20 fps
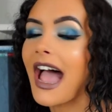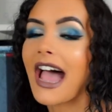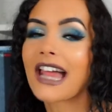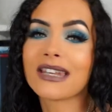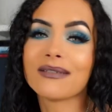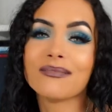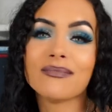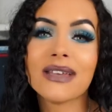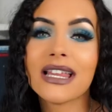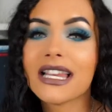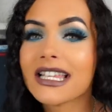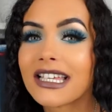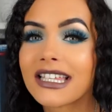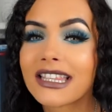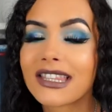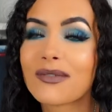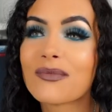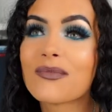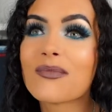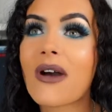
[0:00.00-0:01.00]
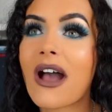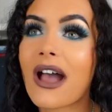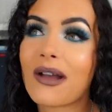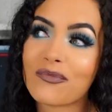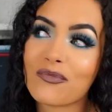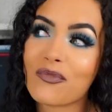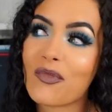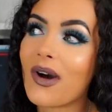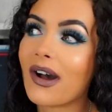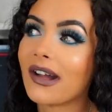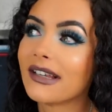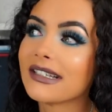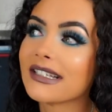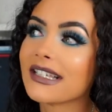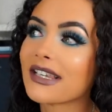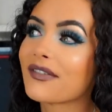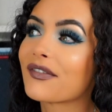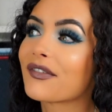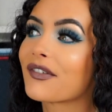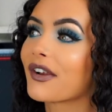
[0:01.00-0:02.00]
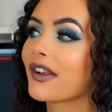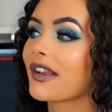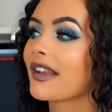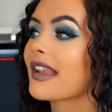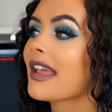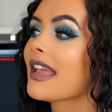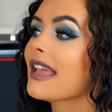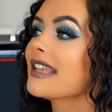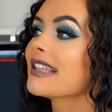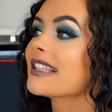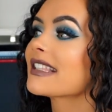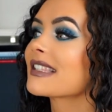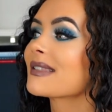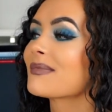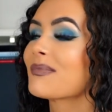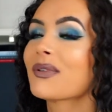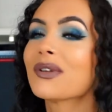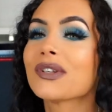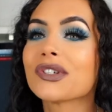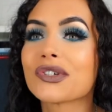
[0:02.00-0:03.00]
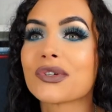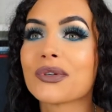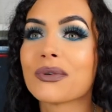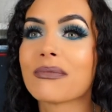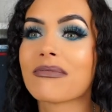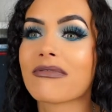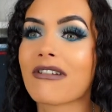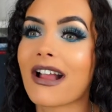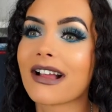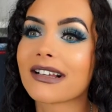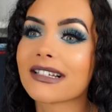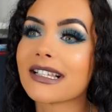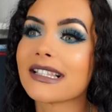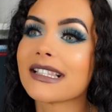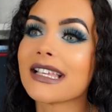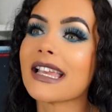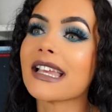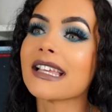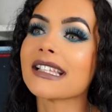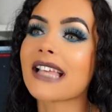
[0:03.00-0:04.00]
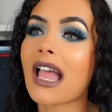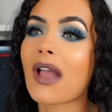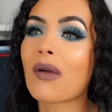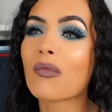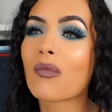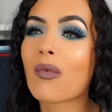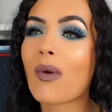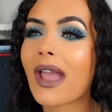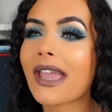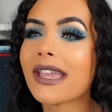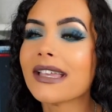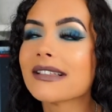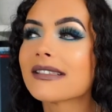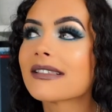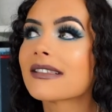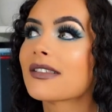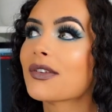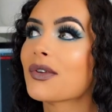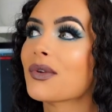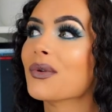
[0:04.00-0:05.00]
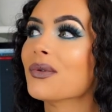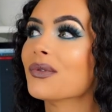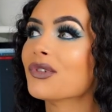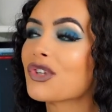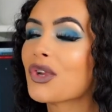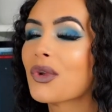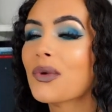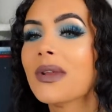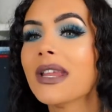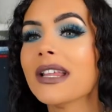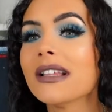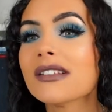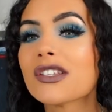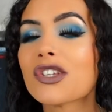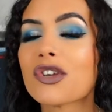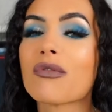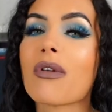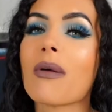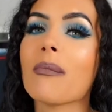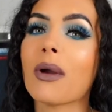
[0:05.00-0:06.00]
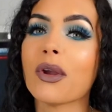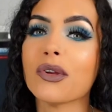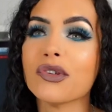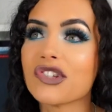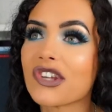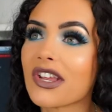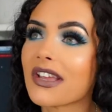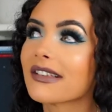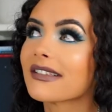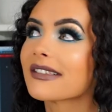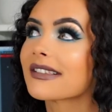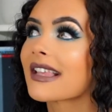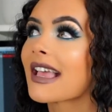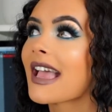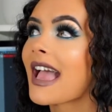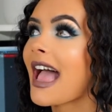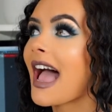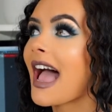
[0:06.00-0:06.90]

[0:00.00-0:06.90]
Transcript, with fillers: and a million and one different spiritual practices and ways to tune into your emotions